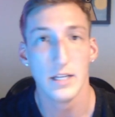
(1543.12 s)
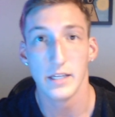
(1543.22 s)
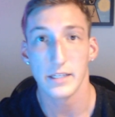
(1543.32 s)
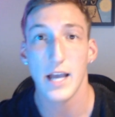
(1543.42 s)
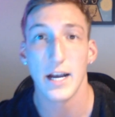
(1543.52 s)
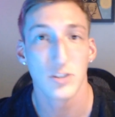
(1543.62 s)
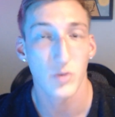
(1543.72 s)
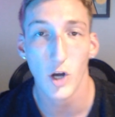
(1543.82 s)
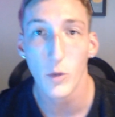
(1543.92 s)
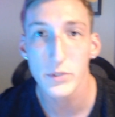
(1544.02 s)
yeah, so I
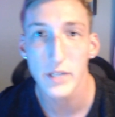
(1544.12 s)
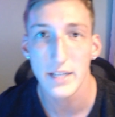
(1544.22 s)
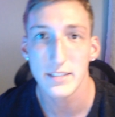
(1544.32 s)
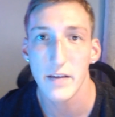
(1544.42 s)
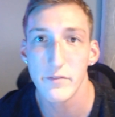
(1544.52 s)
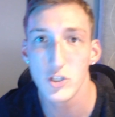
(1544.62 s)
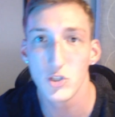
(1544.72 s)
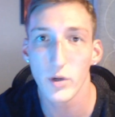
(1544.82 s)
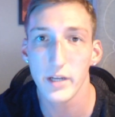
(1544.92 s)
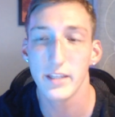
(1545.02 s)
hope you guys have
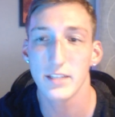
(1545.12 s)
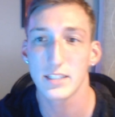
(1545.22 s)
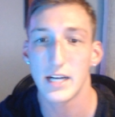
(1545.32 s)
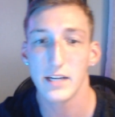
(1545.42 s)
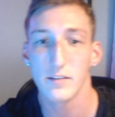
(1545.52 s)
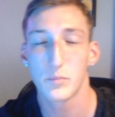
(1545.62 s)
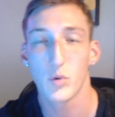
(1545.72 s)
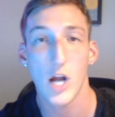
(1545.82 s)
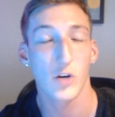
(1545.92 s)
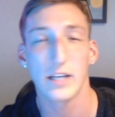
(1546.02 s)
enjoyed this kind of
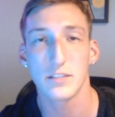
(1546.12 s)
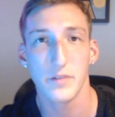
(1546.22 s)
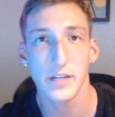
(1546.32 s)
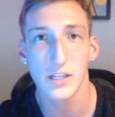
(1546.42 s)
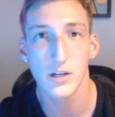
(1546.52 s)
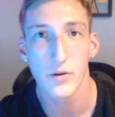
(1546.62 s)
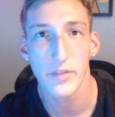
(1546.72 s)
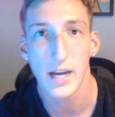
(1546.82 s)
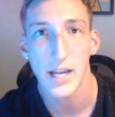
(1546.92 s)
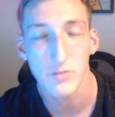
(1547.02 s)
progress video
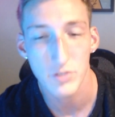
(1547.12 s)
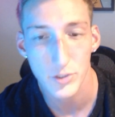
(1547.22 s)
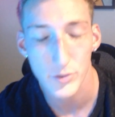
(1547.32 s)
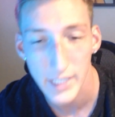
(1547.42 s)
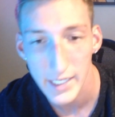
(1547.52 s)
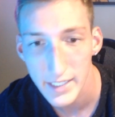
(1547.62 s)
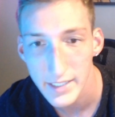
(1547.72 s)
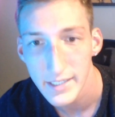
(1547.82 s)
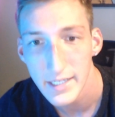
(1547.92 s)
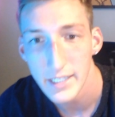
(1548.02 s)
that I have just created.
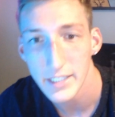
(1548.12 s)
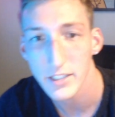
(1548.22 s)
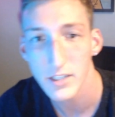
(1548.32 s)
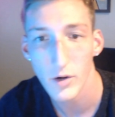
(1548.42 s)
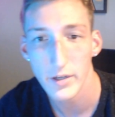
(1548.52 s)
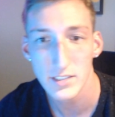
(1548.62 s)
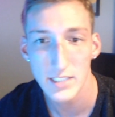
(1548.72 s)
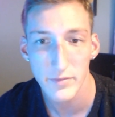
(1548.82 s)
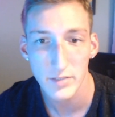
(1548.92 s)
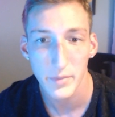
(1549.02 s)
You know, it's
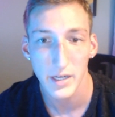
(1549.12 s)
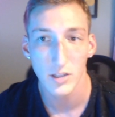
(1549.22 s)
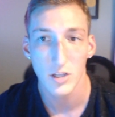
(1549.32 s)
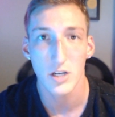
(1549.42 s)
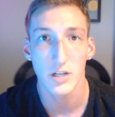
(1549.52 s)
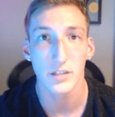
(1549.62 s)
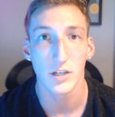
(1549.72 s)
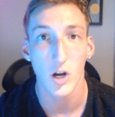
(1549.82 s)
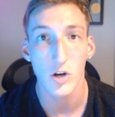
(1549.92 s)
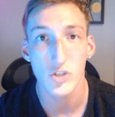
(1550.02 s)
definitely been a long,
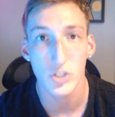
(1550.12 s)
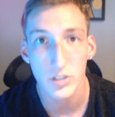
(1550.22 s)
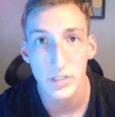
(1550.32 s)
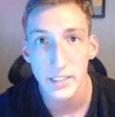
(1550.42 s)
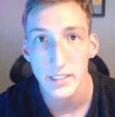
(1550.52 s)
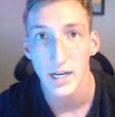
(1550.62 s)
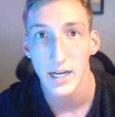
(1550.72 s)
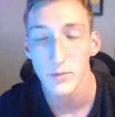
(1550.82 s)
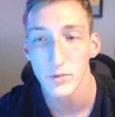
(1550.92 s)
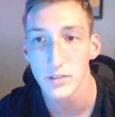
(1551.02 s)
hard journey.
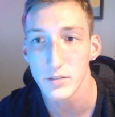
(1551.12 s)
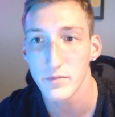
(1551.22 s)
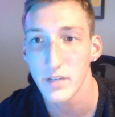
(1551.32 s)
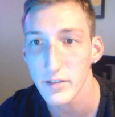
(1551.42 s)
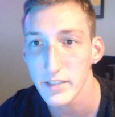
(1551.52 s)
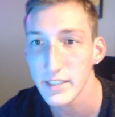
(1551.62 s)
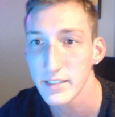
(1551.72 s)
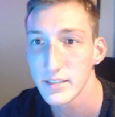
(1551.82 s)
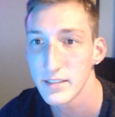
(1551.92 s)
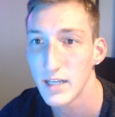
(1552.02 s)
I was very,
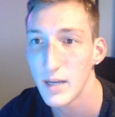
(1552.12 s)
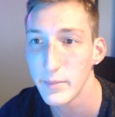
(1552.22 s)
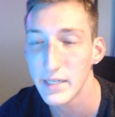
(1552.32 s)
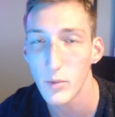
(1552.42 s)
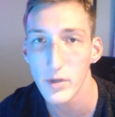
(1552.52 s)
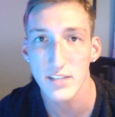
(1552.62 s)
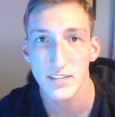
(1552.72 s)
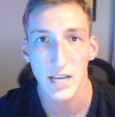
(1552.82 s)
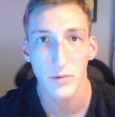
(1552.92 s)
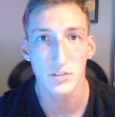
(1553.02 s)
I mean, I wouldn't
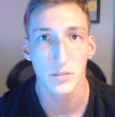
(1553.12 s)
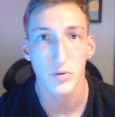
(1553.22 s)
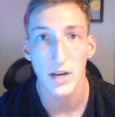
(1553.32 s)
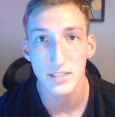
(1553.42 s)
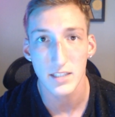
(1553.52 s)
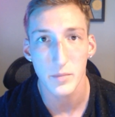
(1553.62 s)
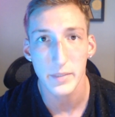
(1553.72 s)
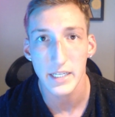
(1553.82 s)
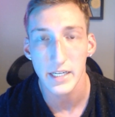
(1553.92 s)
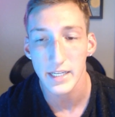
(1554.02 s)
say I was depressed in the
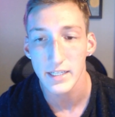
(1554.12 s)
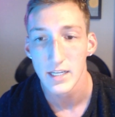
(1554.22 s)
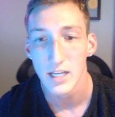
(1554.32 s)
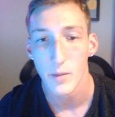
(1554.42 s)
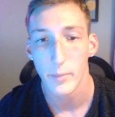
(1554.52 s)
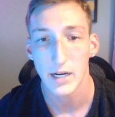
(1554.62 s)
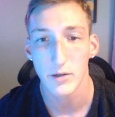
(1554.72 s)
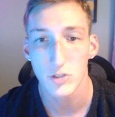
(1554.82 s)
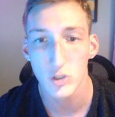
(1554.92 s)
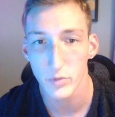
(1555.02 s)
beginning, but I
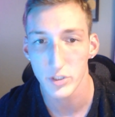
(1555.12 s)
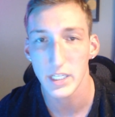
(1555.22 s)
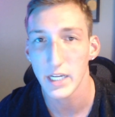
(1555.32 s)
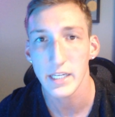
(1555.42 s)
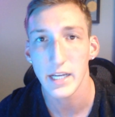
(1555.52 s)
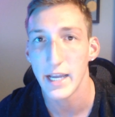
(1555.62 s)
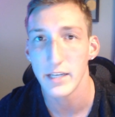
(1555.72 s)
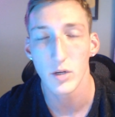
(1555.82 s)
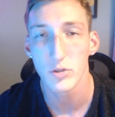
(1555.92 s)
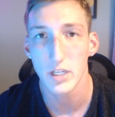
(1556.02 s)
was super skinny. I had
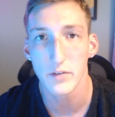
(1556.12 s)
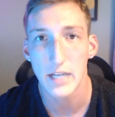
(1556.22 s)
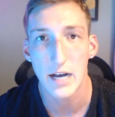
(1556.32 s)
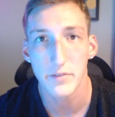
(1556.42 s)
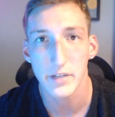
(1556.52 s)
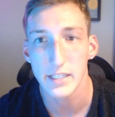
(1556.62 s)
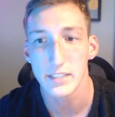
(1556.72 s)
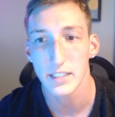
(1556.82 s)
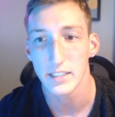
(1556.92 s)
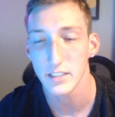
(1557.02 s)
no self
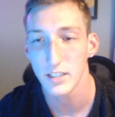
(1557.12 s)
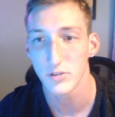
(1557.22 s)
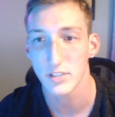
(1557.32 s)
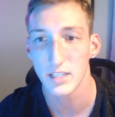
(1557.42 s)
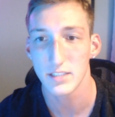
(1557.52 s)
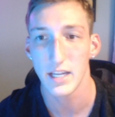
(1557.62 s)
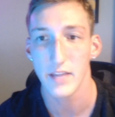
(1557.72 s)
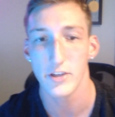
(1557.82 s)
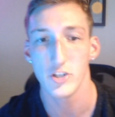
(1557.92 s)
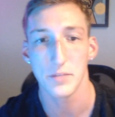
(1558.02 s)
confidence. And, you know, since then,
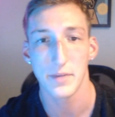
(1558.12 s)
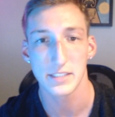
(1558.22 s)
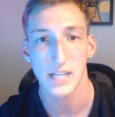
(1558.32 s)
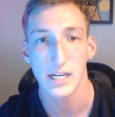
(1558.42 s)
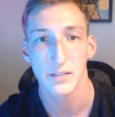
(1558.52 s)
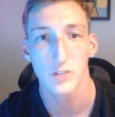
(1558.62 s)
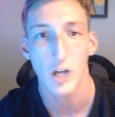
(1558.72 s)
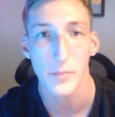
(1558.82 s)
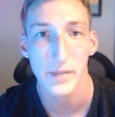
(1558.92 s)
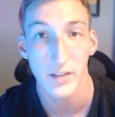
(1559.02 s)
the gym has kind of
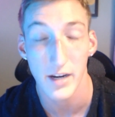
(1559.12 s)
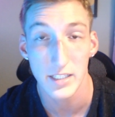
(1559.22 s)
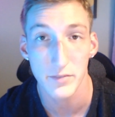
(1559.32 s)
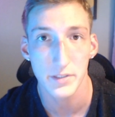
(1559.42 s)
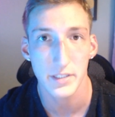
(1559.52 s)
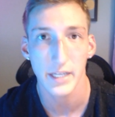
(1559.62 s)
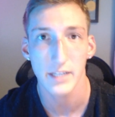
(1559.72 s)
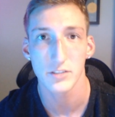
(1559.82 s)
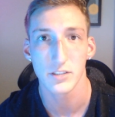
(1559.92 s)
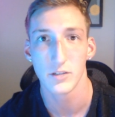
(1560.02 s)
taught me a lot of different
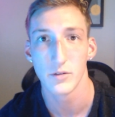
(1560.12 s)
things, you know,